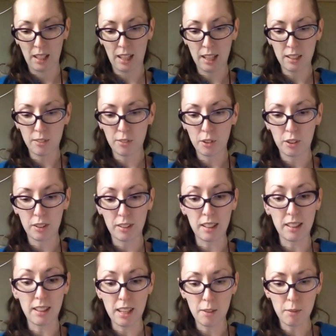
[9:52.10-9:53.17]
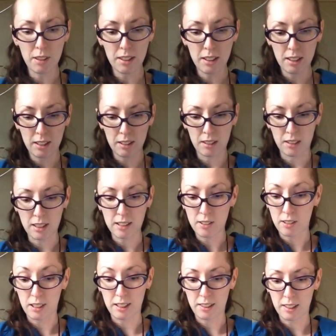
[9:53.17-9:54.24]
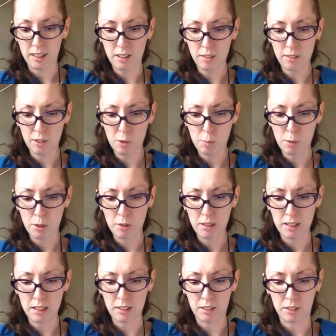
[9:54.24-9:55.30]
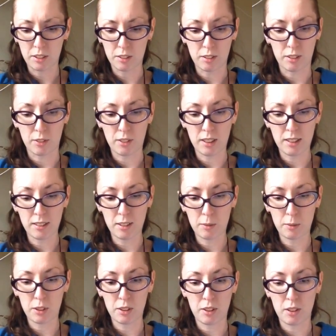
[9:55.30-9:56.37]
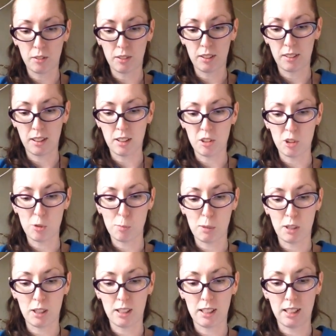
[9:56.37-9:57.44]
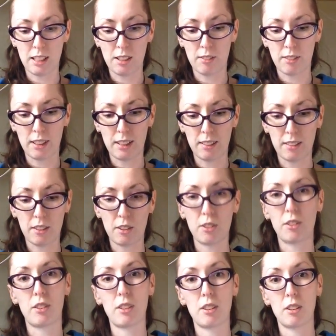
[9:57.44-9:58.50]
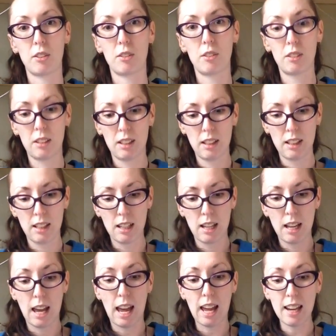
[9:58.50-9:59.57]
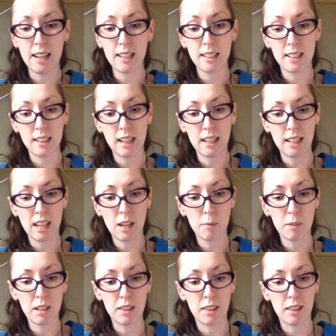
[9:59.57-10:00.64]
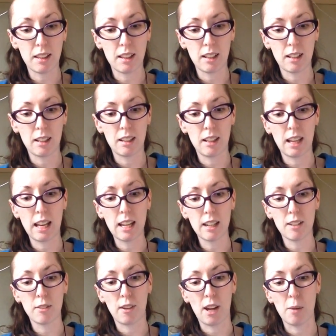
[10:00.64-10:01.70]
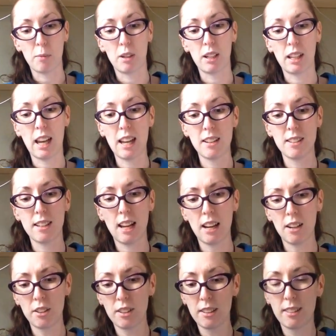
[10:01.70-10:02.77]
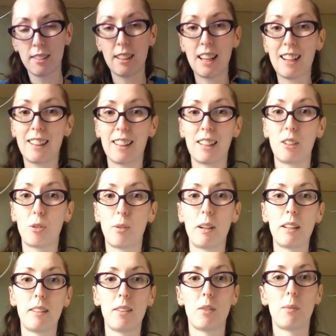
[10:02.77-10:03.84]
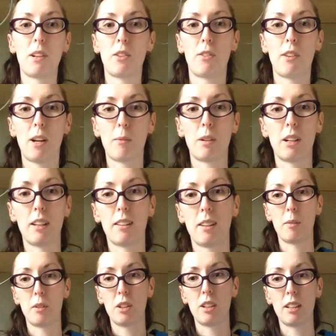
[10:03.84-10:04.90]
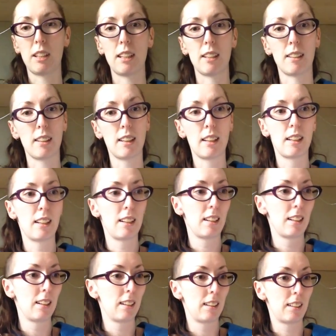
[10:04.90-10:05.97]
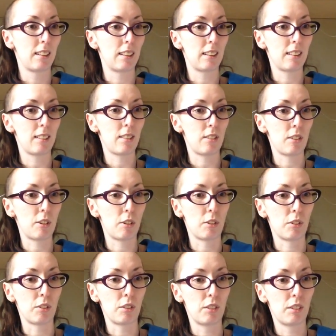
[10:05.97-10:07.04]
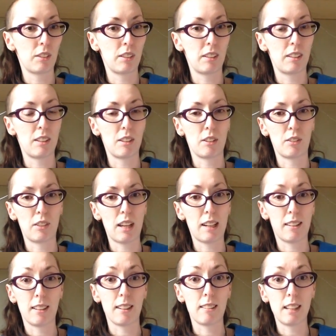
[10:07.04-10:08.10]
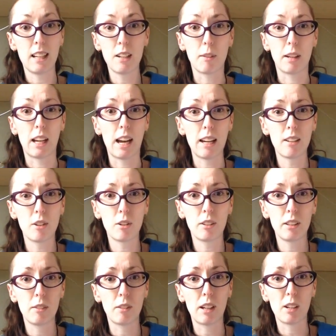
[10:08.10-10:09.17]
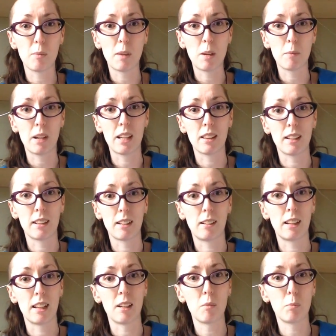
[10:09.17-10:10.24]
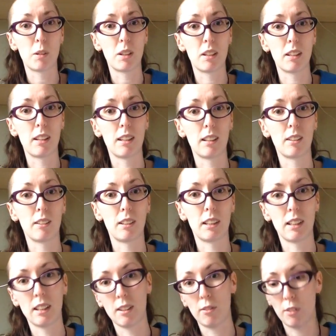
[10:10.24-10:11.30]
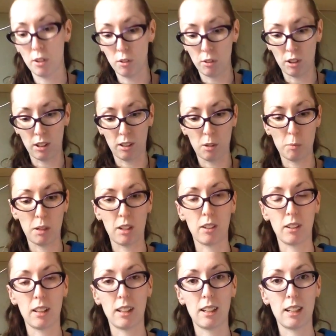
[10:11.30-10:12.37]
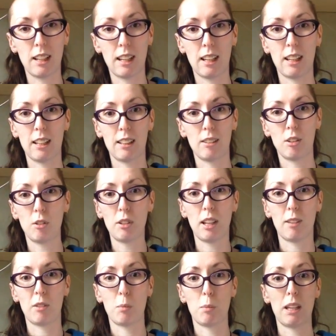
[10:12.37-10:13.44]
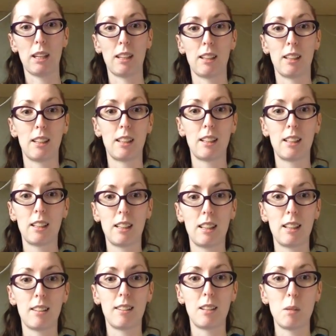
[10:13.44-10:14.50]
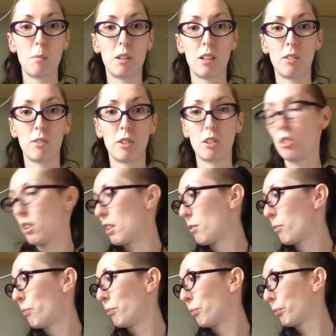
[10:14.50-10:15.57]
And of course, it came with a needle. I think it was a bowen needle too. It's very similar to the ones that I just bought anyway. So, you know. And it came with Ada fabric, and she actually sent like twice as much fabric I'm gonna need. So, you know, that's nice. Anyway, I totally recommend buying the kit, particularly if you are American and don't have to pay a steep conversion.